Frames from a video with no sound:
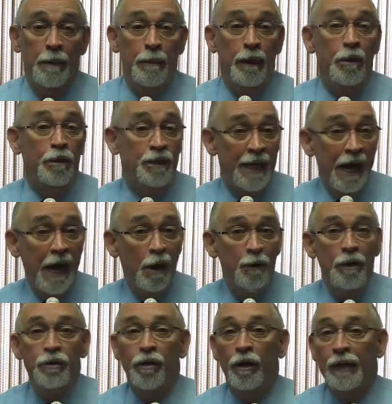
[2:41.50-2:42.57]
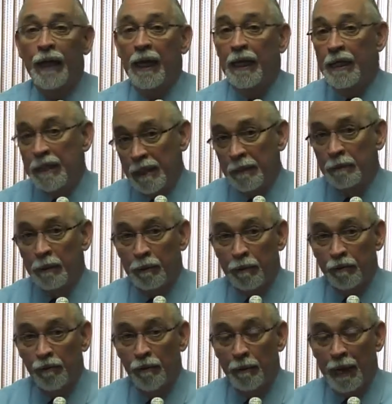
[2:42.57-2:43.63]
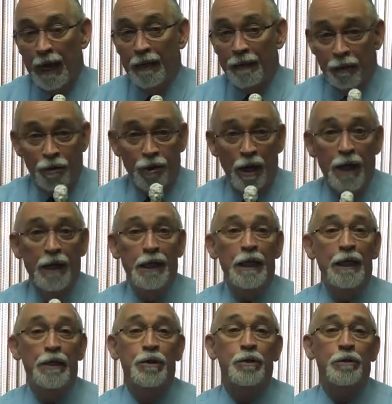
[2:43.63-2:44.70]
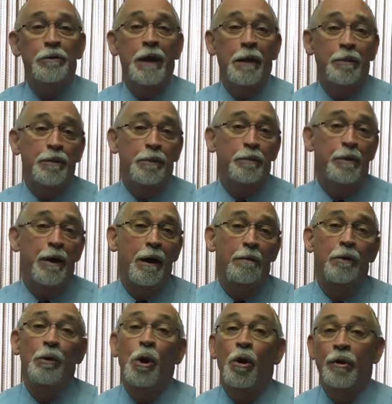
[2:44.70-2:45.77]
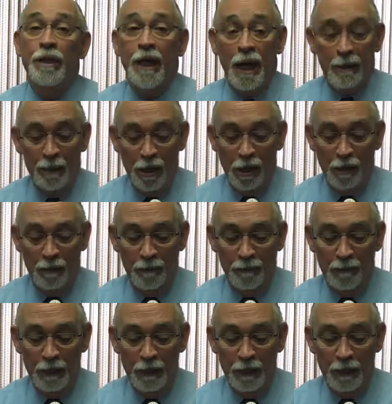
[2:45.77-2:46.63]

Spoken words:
Because now we start getting symptoms from that, and the Chinese knew that was a problem a long time ago.